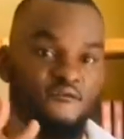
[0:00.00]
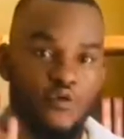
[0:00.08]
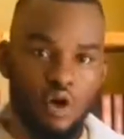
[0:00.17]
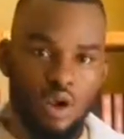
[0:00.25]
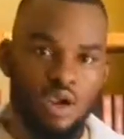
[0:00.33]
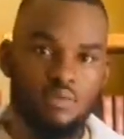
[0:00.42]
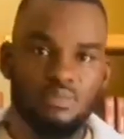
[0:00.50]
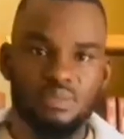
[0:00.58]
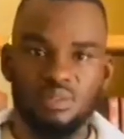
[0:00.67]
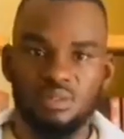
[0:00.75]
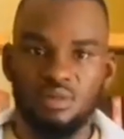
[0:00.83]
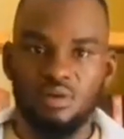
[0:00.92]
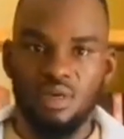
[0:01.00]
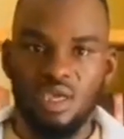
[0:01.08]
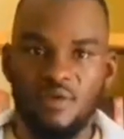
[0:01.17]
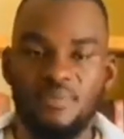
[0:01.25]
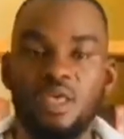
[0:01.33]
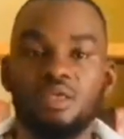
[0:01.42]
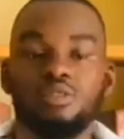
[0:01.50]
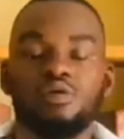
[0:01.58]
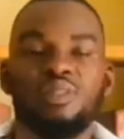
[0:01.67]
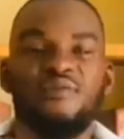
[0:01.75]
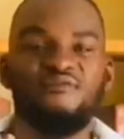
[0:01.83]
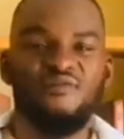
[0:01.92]
4 M's. Okay,
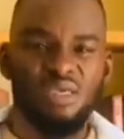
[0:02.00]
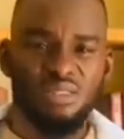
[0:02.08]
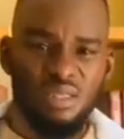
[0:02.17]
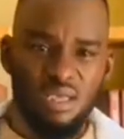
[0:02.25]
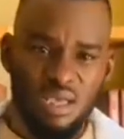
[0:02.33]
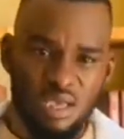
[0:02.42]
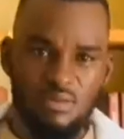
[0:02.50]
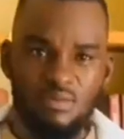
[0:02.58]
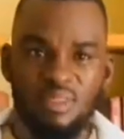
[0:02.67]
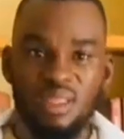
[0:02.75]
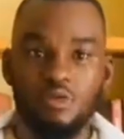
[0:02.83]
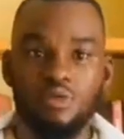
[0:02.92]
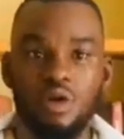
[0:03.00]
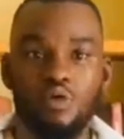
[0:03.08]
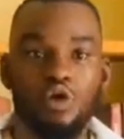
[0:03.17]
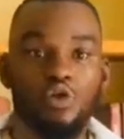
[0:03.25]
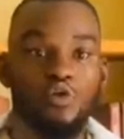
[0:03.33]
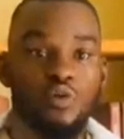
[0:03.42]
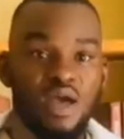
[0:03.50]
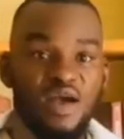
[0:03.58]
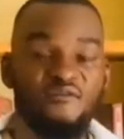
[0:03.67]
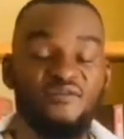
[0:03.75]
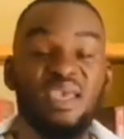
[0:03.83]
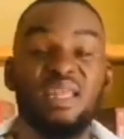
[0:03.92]
so the first M that we are going to
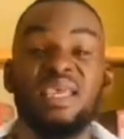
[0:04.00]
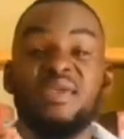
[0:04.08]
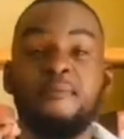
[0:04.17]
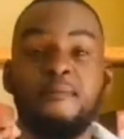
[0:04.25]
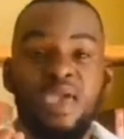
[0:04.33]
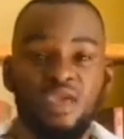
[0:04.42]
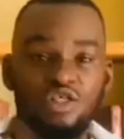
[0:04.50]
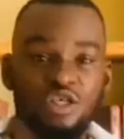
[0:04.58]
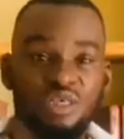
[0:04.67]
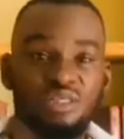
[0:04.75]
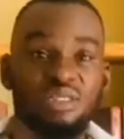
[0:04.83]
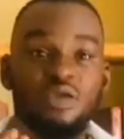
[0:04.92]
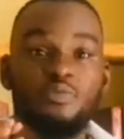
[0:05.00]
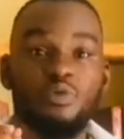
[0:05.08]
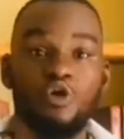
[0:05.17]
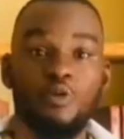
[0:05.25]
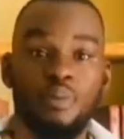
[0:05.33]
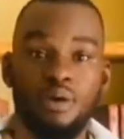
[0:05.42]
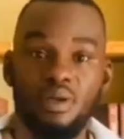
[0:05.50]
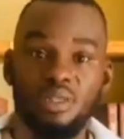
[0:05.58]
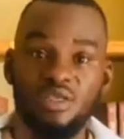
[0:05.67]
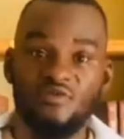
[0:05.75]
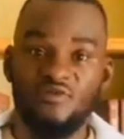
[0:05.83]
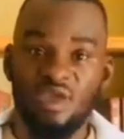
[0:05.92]
have in emergency
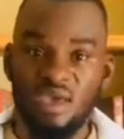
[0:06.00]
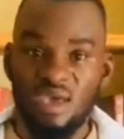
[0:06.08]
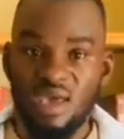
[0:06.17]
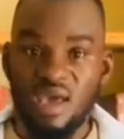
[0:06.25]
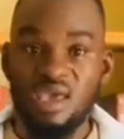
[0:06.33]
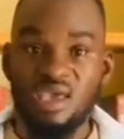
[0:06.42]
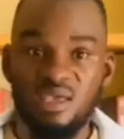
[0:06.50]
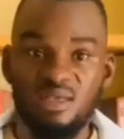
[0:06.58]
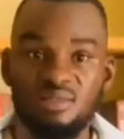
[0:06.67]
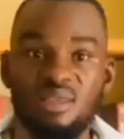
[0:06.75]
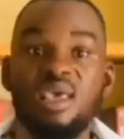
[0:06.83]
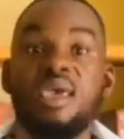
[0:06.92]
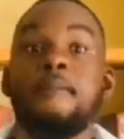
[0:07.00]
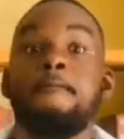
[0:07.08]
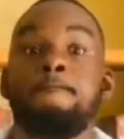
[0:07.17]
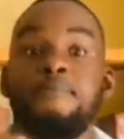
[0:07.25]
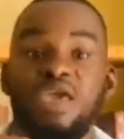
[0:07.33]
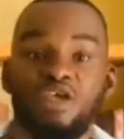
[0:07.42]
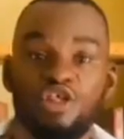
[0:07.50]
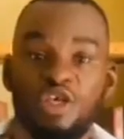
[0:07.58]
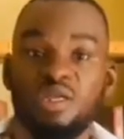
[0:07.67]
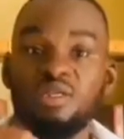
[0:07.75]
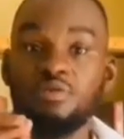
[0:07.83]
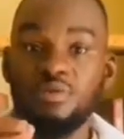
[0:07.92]
preoperative care is
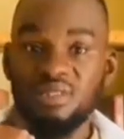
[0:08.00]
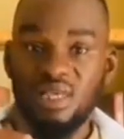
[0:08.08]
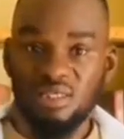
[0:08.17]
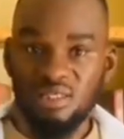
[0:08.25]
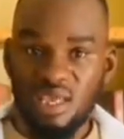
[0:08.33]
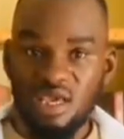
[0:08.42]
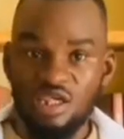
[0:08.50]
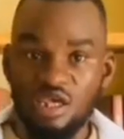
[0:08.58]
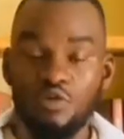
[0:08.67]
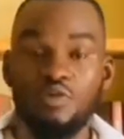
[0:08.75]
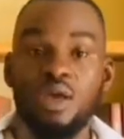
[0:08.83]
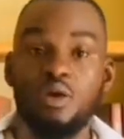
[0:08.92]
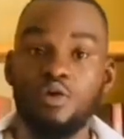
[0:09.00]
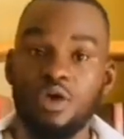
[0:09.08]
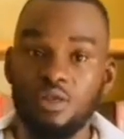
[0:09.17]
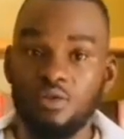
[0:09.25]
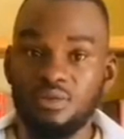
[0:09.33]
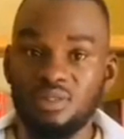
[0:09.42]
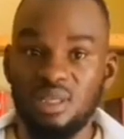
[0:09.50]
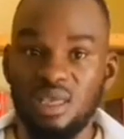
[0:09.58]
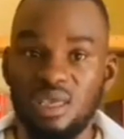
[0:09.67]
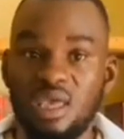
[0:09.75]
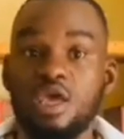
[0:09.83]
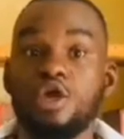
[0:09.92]
patient resuscitation. We are going to
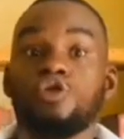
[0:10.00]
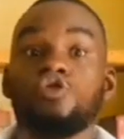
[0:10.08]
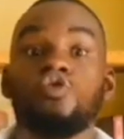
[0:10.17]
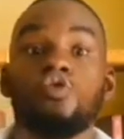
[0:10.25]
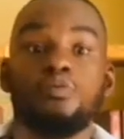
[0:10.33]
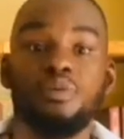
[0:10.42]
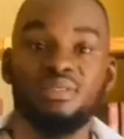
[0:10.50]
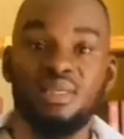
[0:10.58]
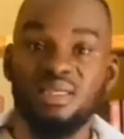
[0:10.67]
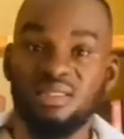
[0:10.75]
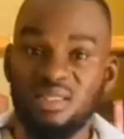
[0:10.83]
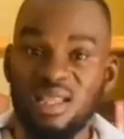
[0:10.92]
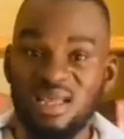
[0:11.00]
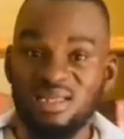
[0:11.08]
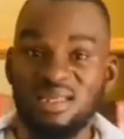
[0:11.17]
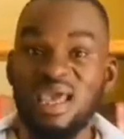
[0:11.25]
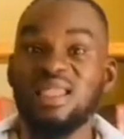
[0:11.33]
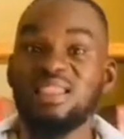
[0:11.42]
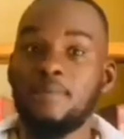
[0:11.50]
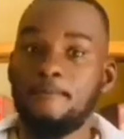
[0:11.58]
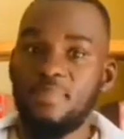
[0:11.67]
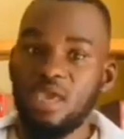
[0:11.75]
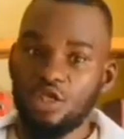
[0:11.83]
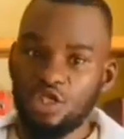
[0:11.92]
say to resuscitate the
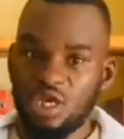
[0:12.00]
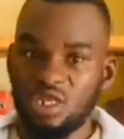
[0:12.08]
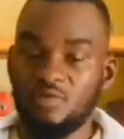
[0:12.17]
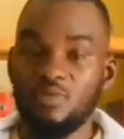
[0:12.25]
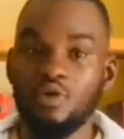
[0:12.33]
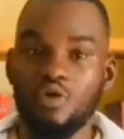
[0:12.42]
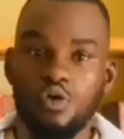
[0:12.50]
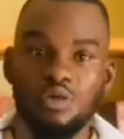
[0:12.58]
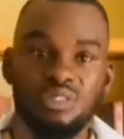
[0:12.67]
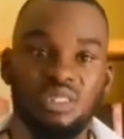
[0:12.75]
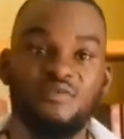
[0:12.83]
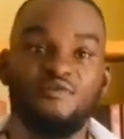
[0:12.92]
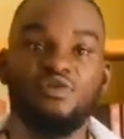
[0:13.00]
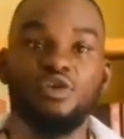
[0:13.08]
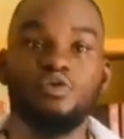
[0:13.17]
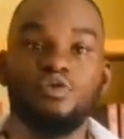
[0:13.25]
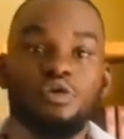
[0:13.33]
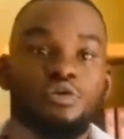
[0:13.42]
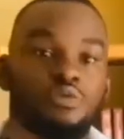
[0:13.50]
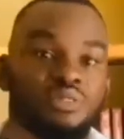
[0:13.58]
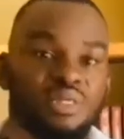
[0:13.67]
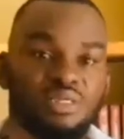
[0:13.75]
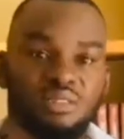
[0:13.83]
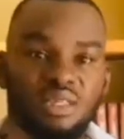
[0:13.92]
patient, because if we do not
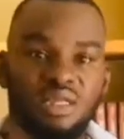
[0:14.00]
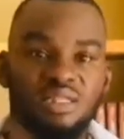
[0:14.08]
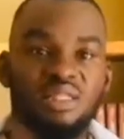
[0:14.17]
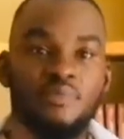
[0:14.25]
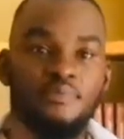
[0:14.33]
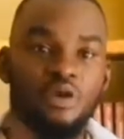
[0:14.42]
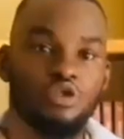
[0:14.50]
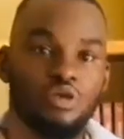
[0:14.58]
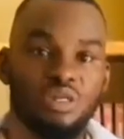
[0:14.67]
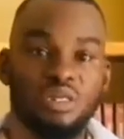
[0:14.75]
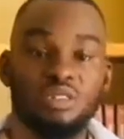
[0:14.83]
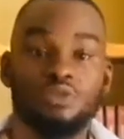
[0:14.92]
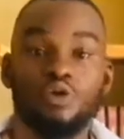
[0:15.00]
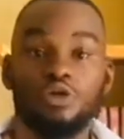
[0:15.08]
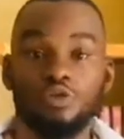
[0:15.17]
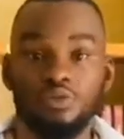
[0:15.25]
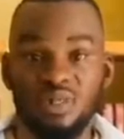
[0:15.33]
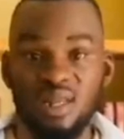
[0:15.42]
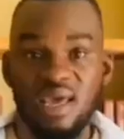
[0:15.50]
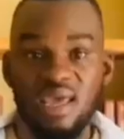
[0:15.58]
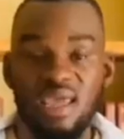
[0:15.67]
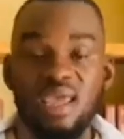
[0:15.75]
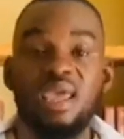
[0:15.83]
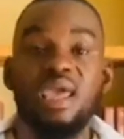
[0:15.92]
resuscitate, the patient is going to
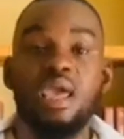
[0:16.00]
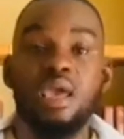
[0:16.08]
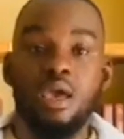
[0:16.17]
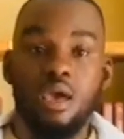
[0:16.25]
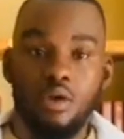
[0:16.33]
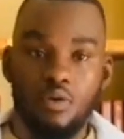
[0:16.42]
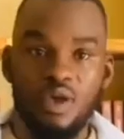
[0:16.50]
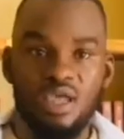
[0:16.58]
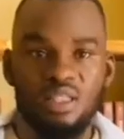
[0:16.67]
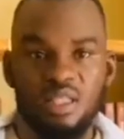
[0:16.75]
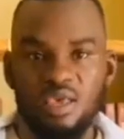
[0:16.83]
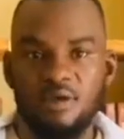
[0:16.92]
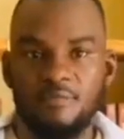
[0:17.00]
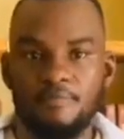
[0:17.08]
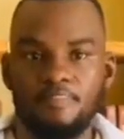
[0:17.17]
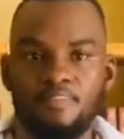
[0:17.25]
die right there.